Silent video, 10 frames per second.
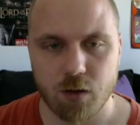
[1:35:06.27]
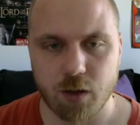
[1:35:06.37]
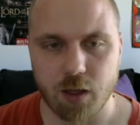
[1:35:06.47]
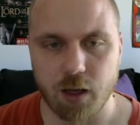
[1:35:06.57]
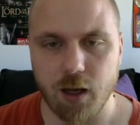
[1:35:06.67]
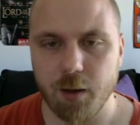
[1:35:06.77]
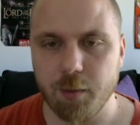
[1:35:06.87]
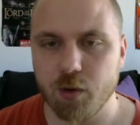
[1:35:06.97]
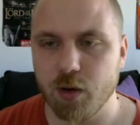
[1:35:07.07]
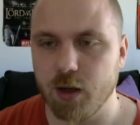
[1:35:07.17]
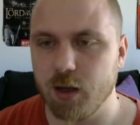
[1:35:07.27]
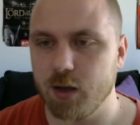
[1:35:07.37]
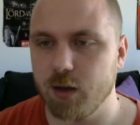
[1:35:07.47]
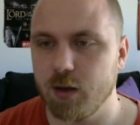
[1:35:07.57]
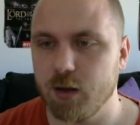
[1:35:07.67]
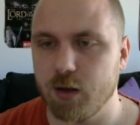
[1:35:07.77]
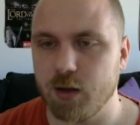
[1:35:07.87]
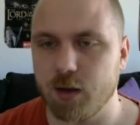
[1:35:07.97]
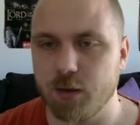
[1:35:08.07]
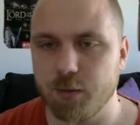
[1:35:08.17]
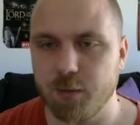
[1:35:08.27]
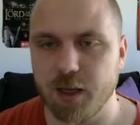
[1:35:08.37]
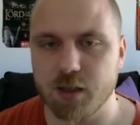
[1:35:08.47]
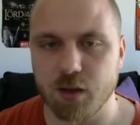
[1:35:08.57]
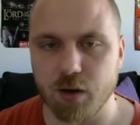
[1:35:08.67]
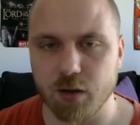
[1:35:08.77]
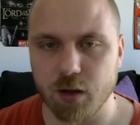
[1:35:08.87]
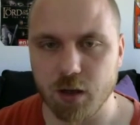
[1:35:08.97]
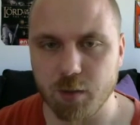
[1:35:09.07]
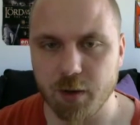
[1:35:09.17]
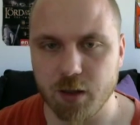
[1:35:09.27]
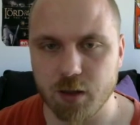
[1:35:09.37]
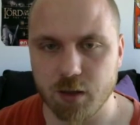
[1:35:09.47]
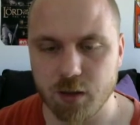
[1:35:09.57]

okay, I'm gonna mess around a little bit